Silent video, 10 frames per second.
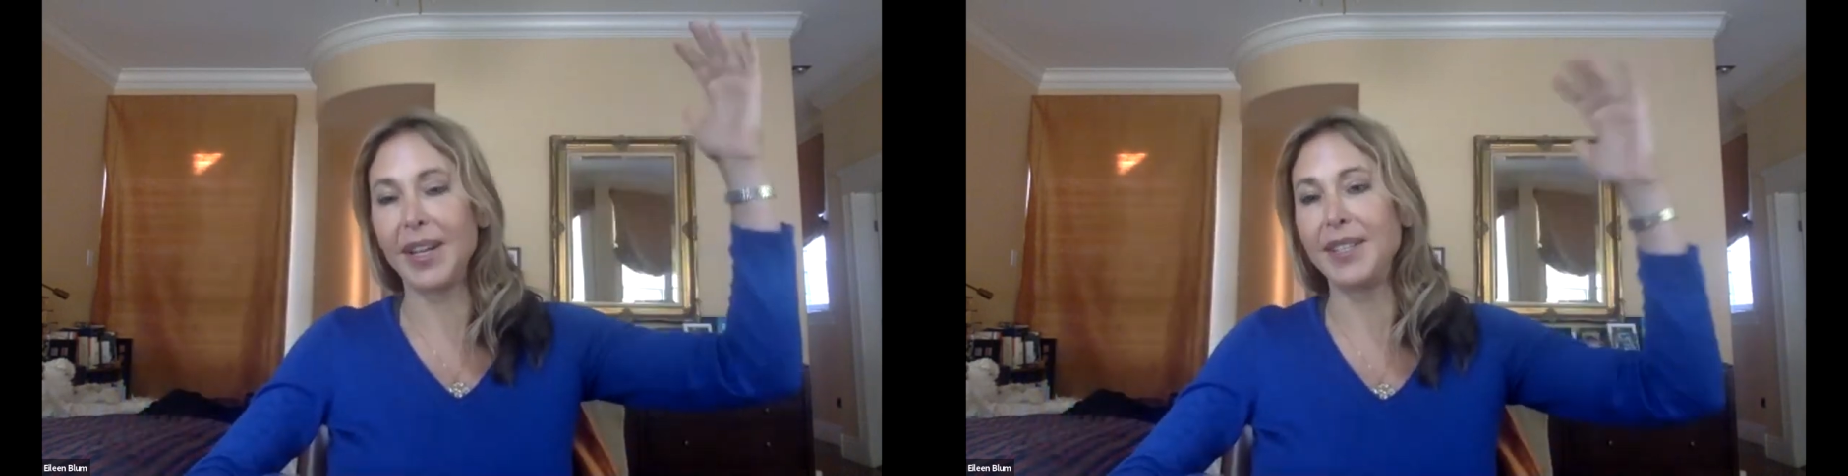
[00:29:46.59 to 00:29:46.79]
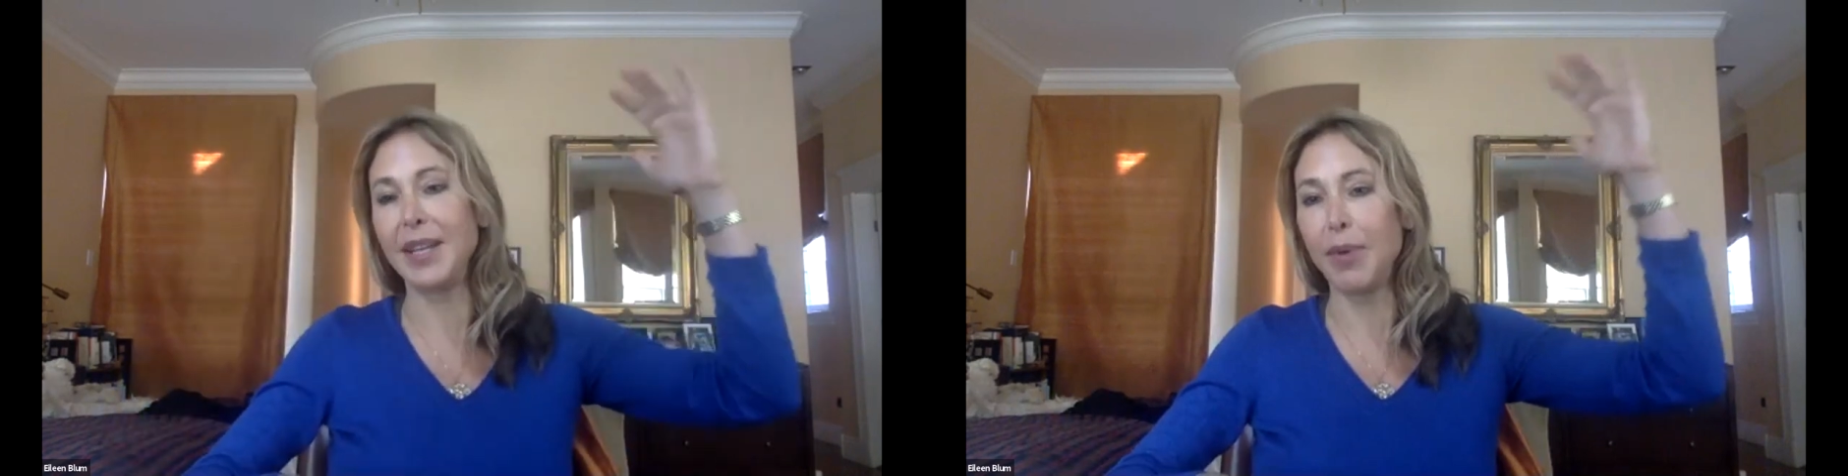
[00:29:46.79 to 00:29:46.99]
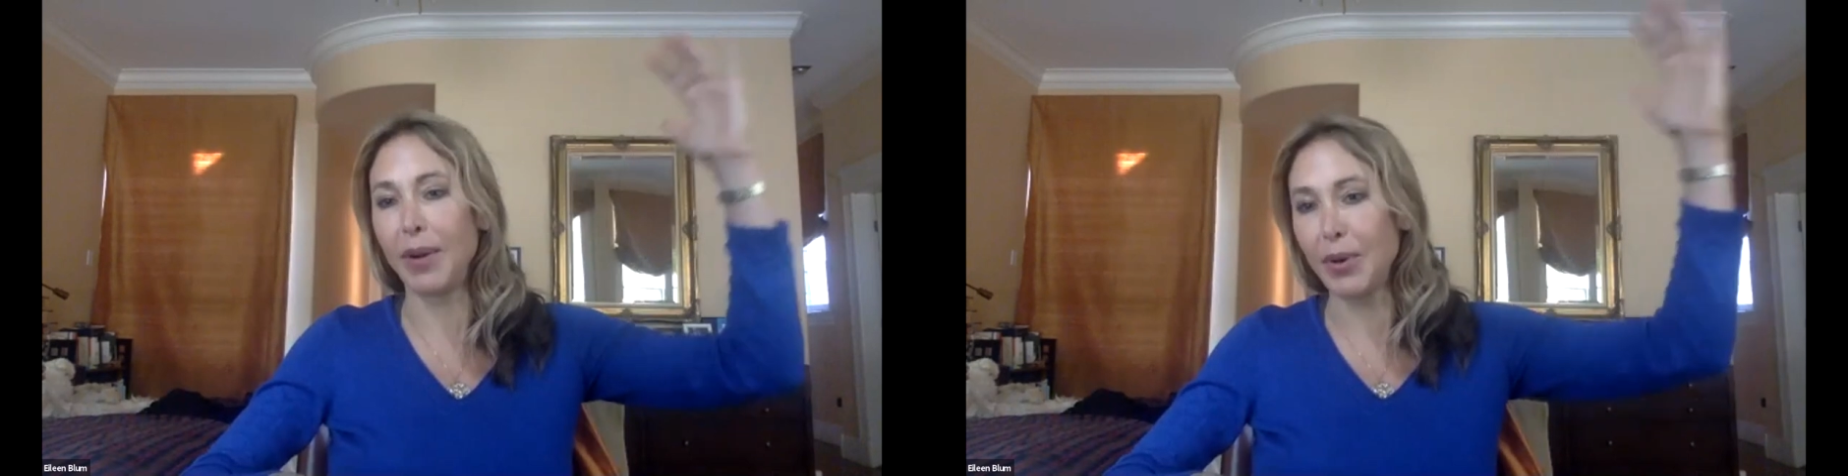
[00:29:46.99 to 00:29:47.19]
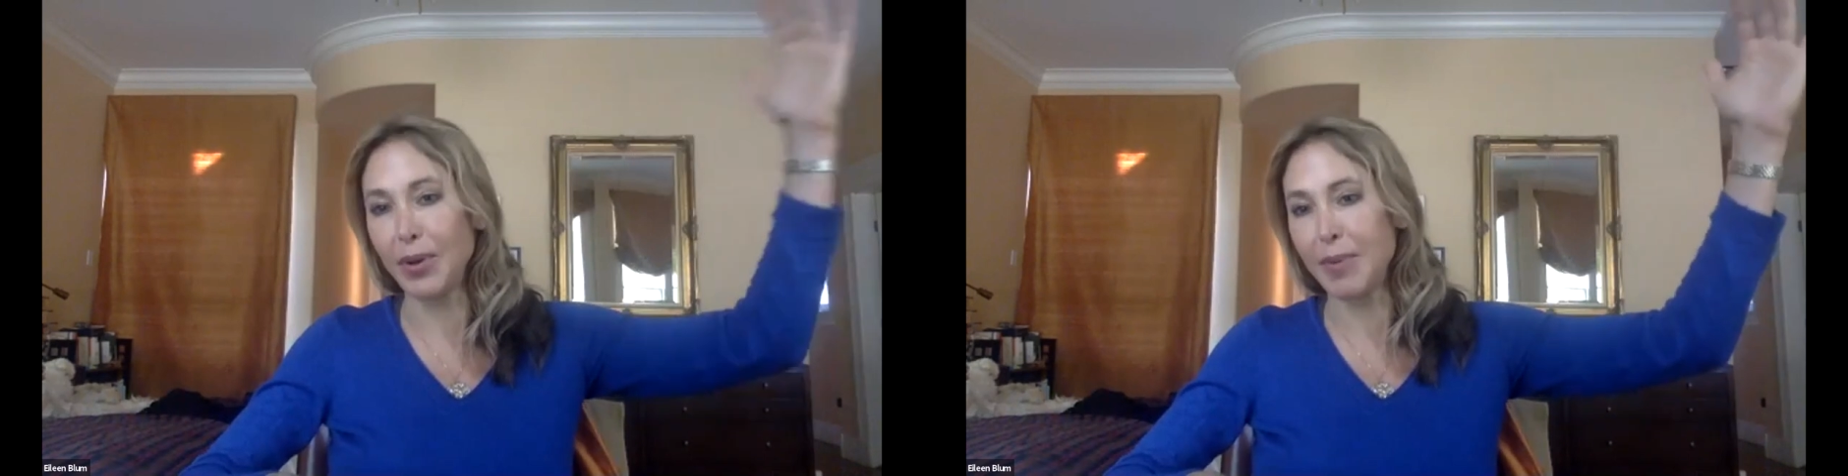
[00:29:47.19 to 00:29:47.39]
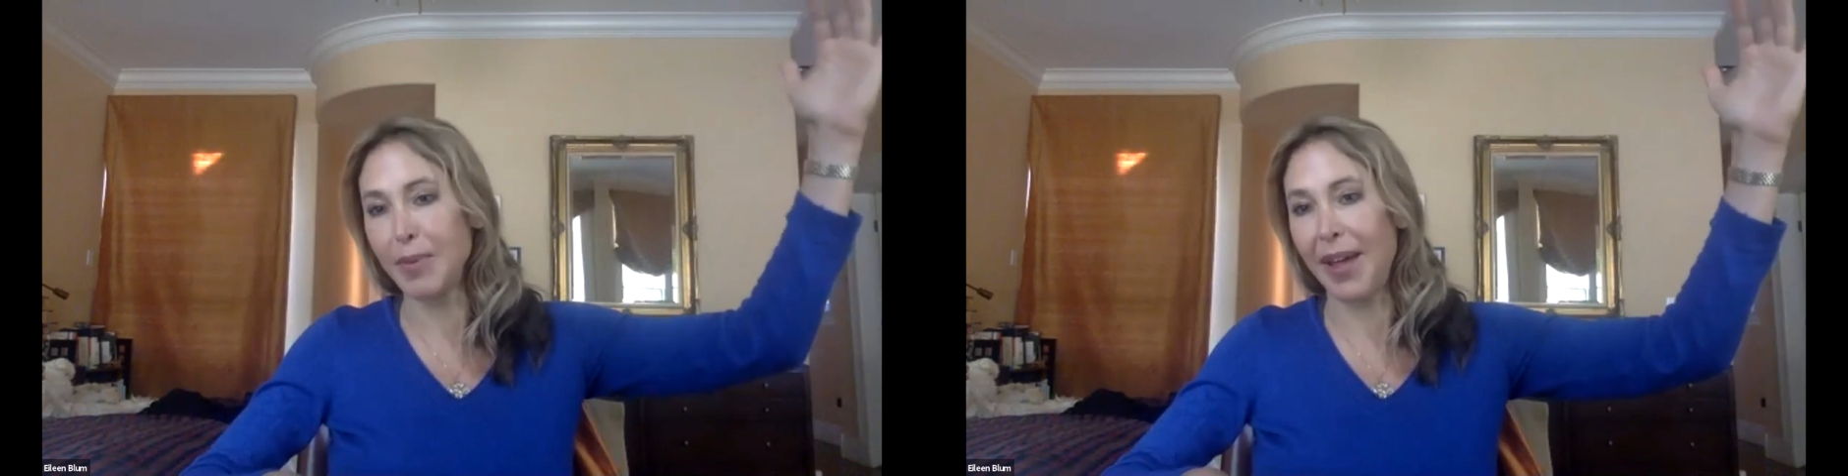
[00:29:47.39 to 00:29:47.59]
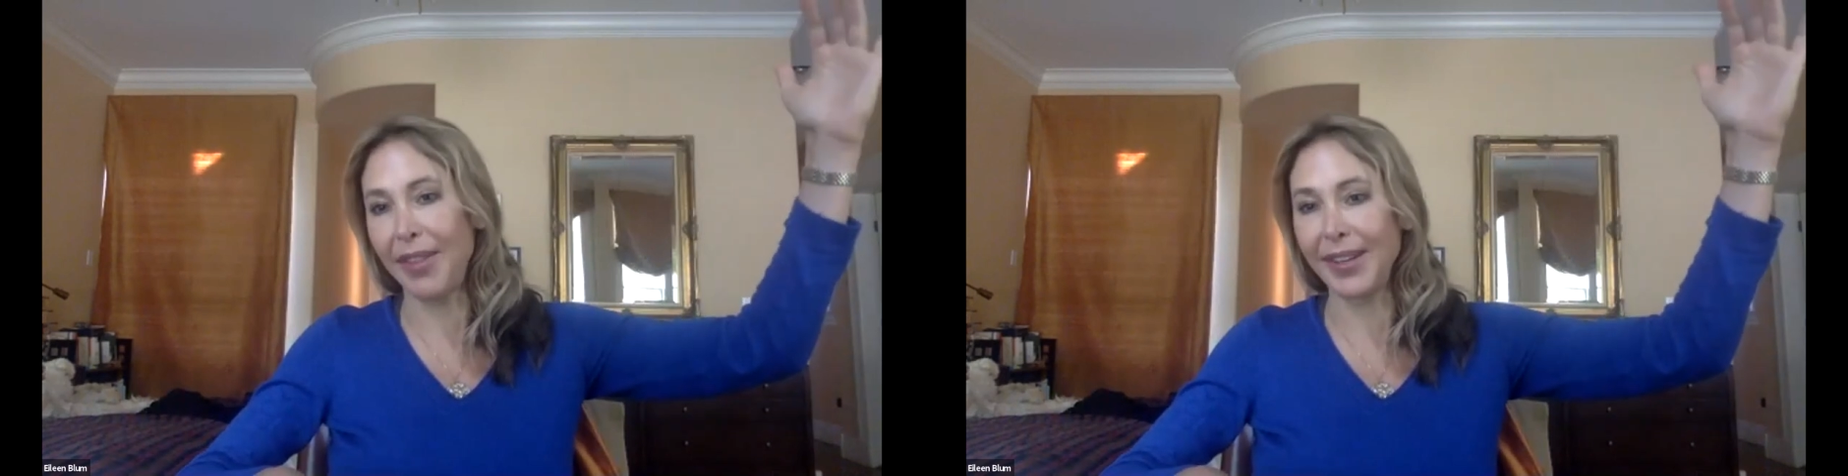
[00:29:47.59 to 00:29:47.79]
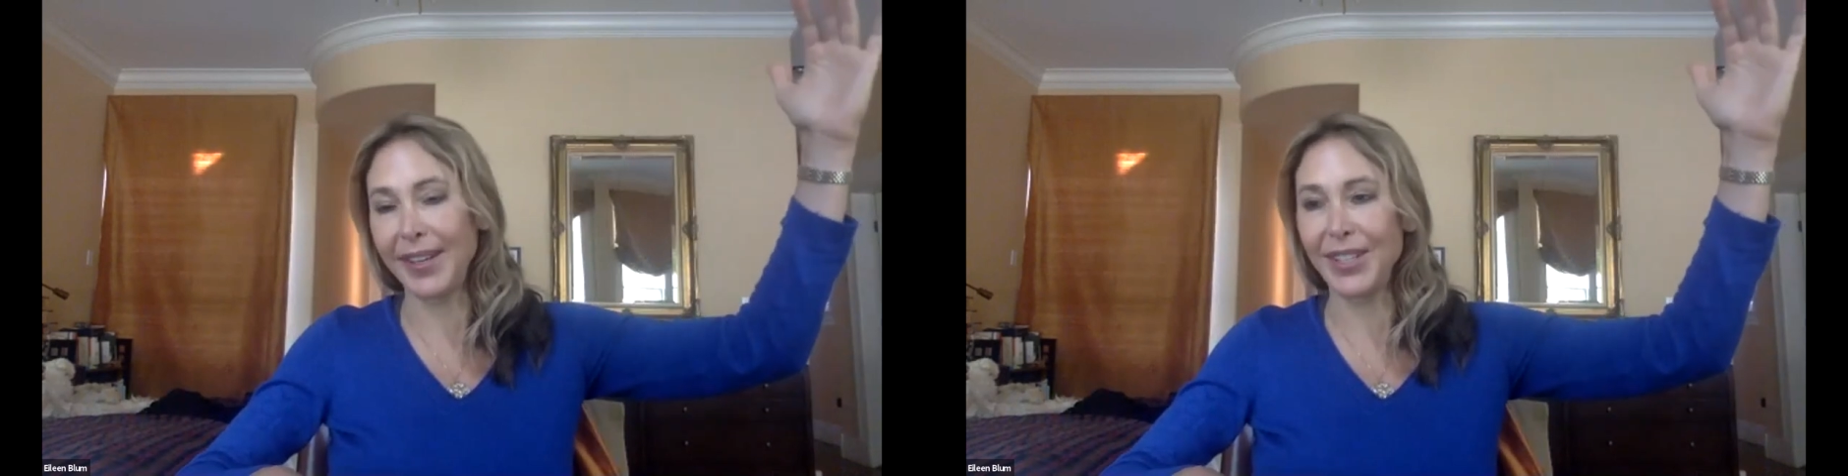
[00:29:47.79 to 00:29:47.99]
a D one recruitable athlete